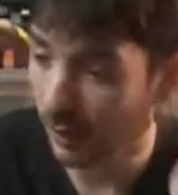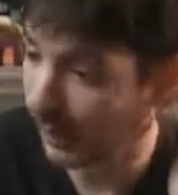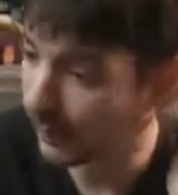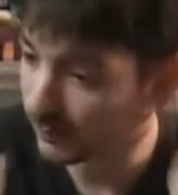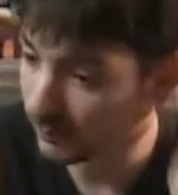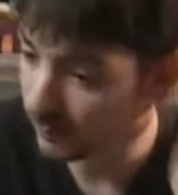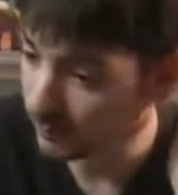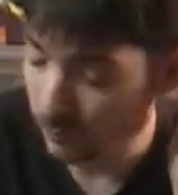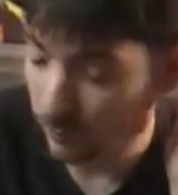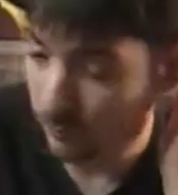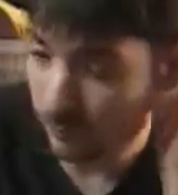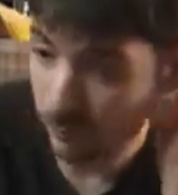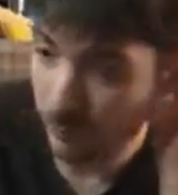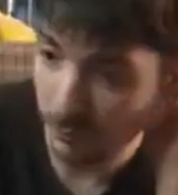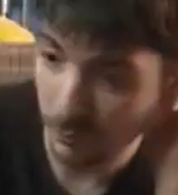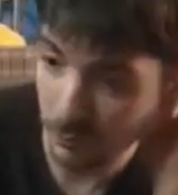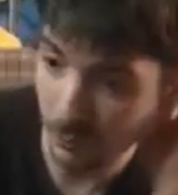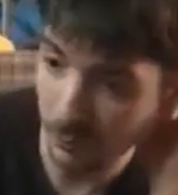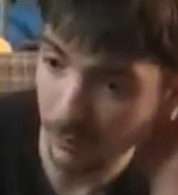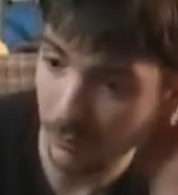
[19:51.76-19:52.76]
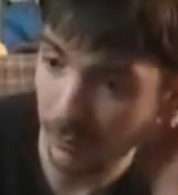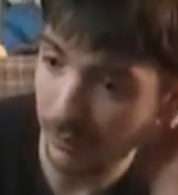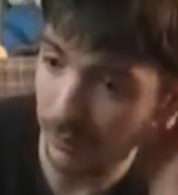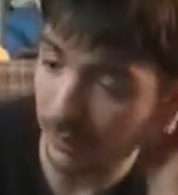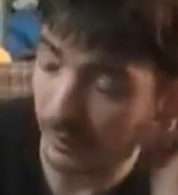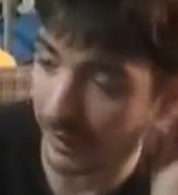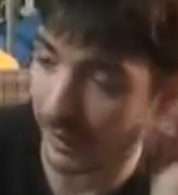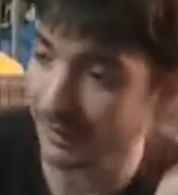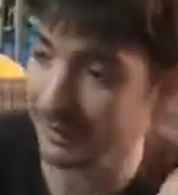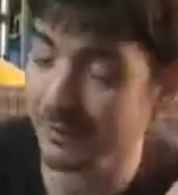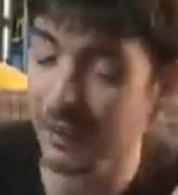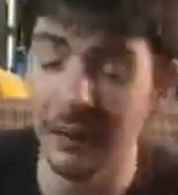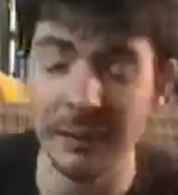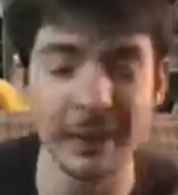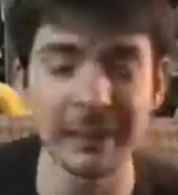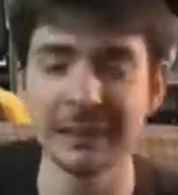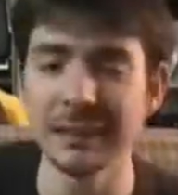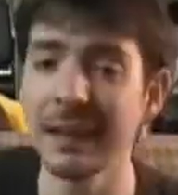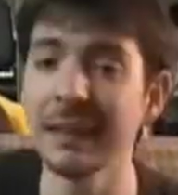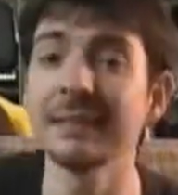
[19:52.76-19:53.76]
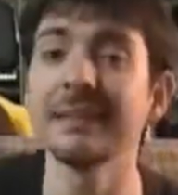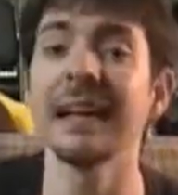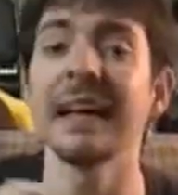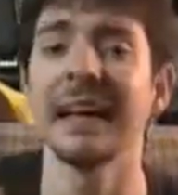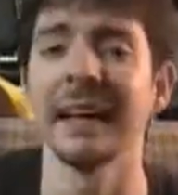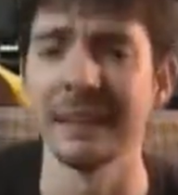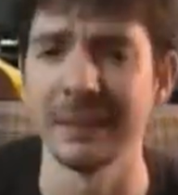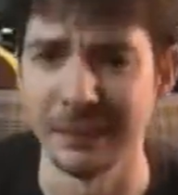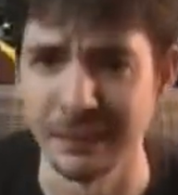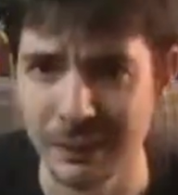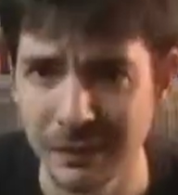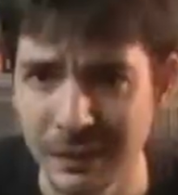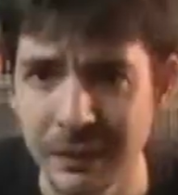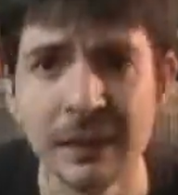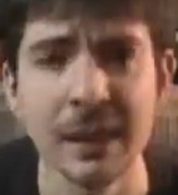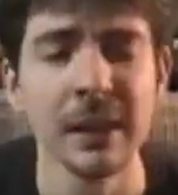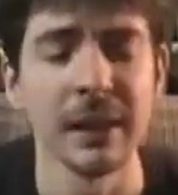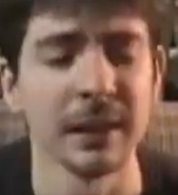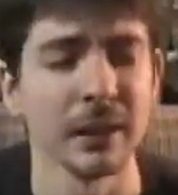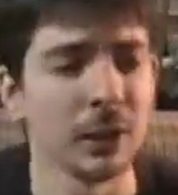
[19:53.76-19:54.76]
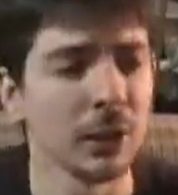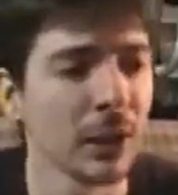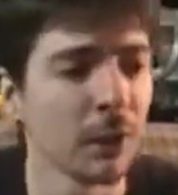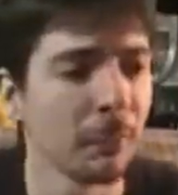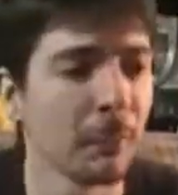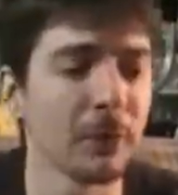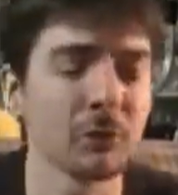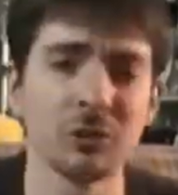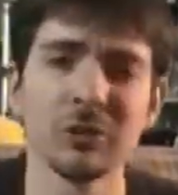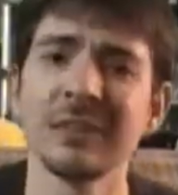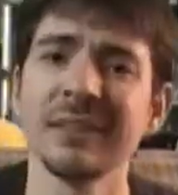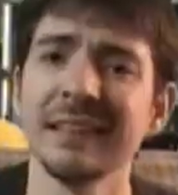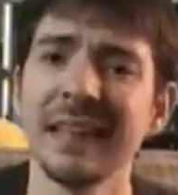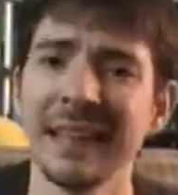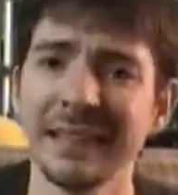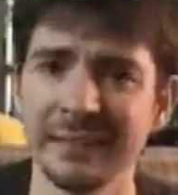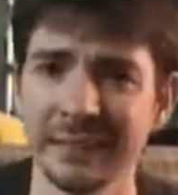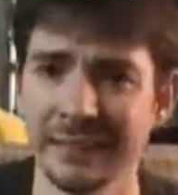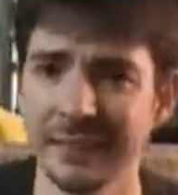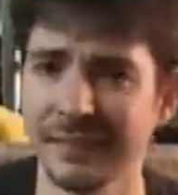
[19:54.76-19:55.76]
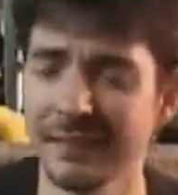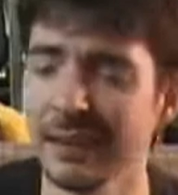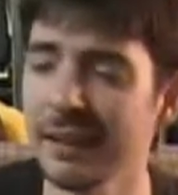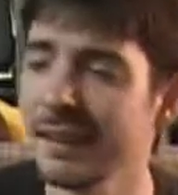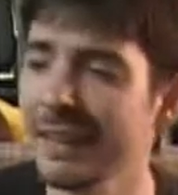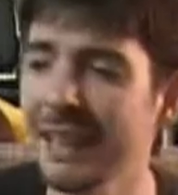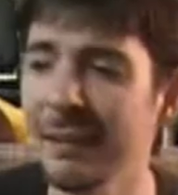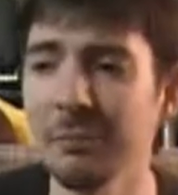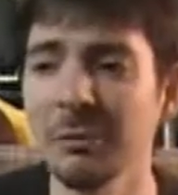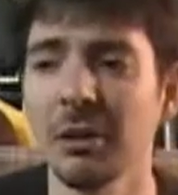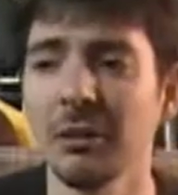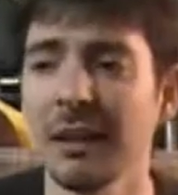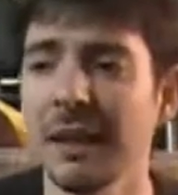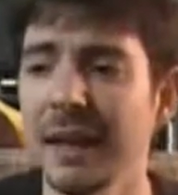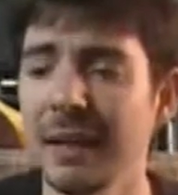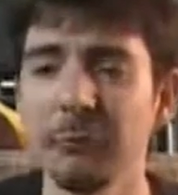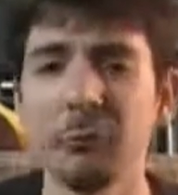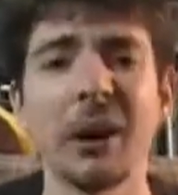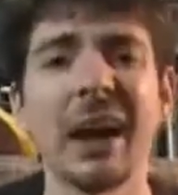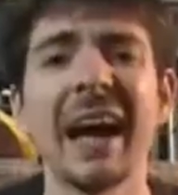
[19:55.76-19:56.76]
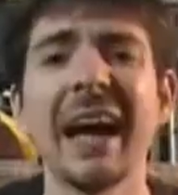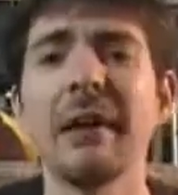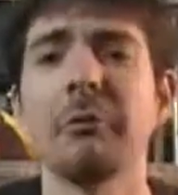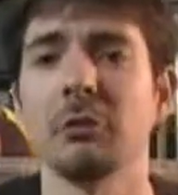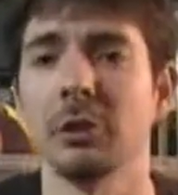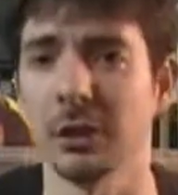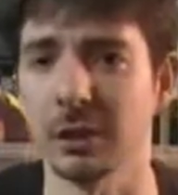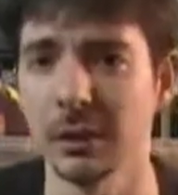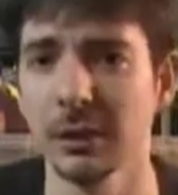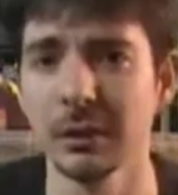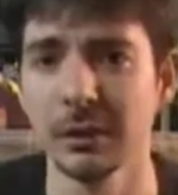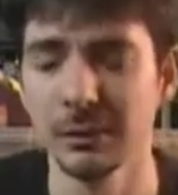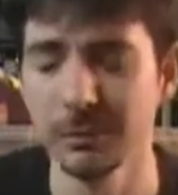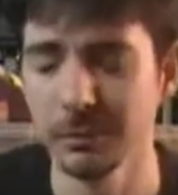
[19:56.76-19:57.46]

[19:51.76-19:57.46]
It, it's not, it's not dead. You know, merchandising is going to keep it alive forever.